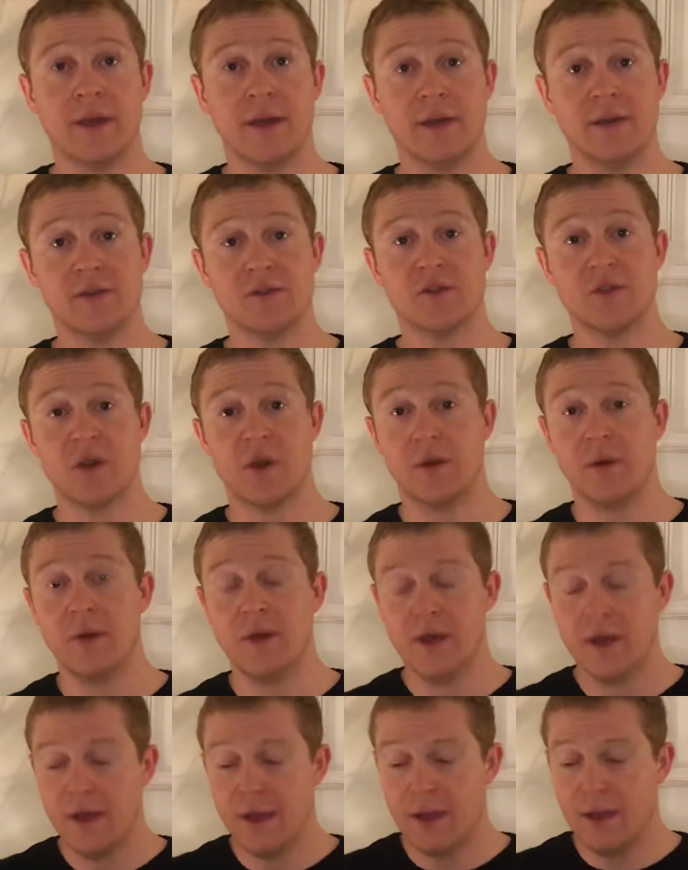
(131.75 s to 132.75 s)
And so
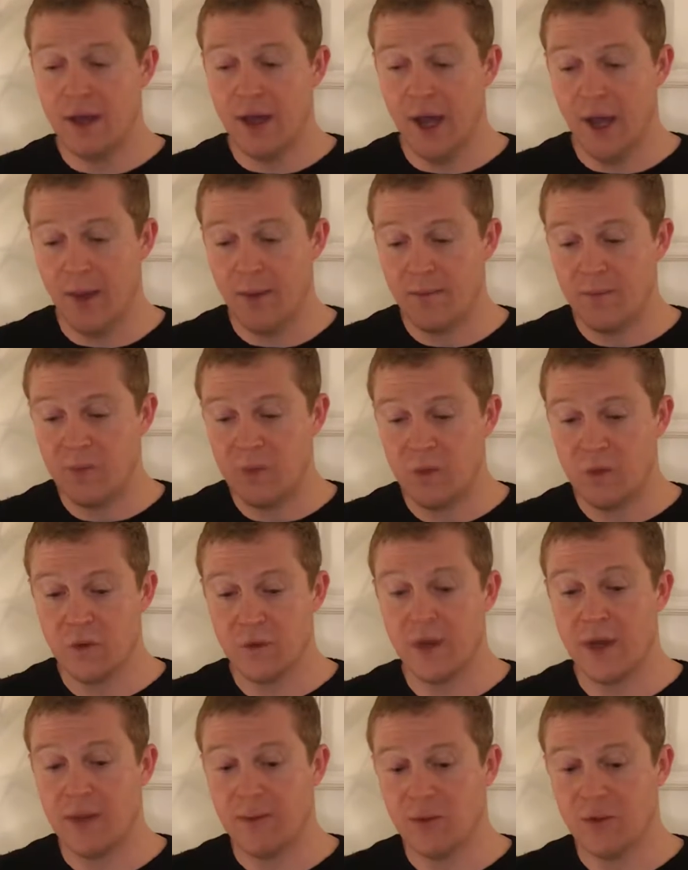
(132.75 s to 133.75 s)

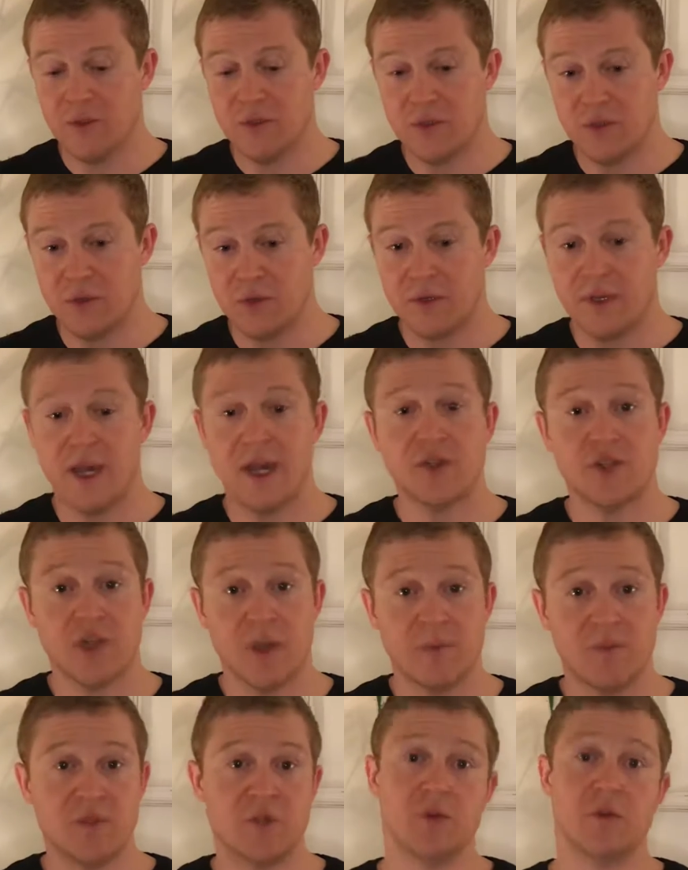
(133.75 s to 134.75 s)
you're able to catch
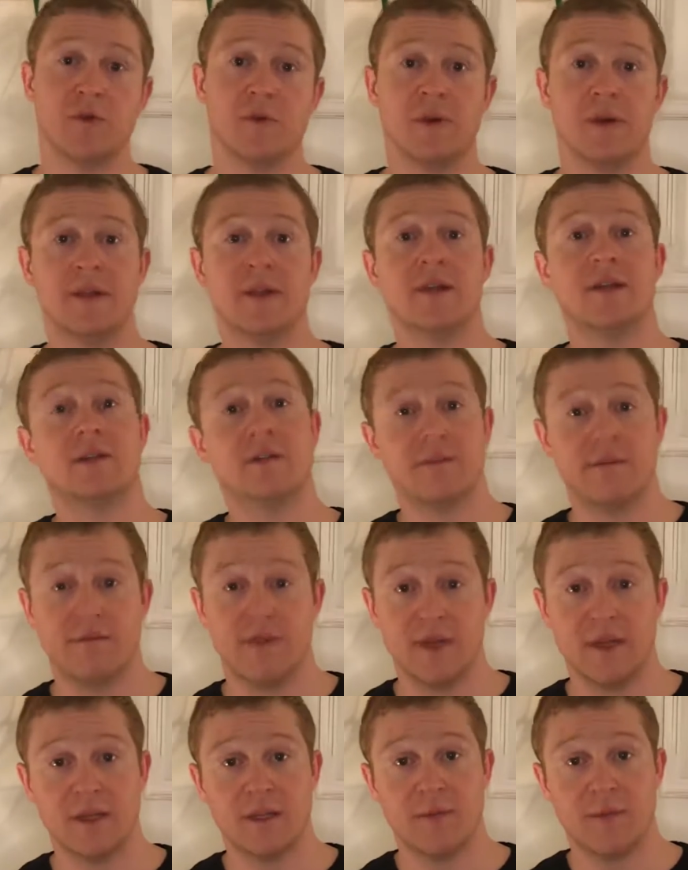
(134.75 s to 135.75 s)
up to and then
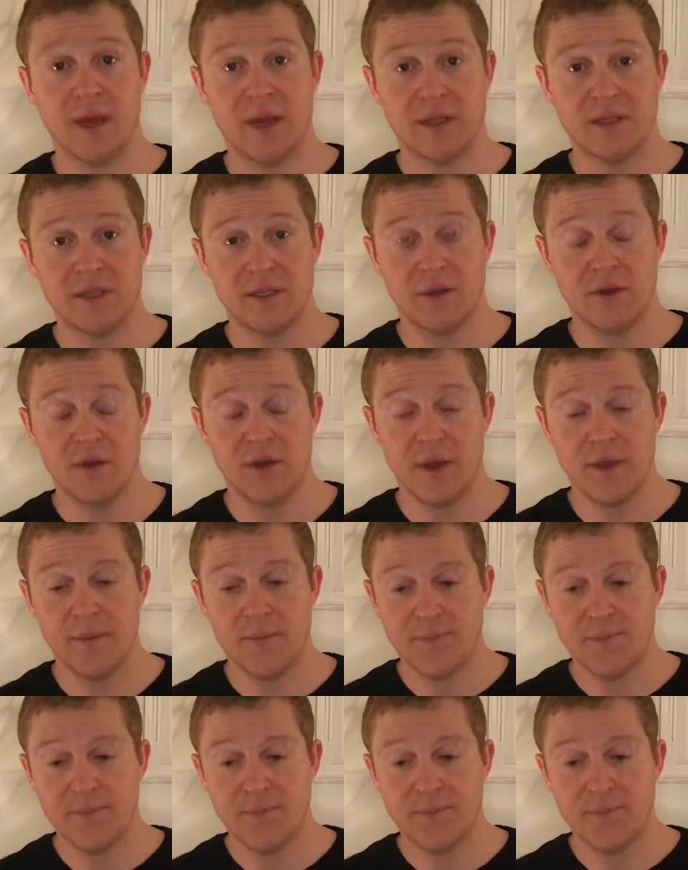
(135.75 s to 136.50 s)
defeat the bacteria.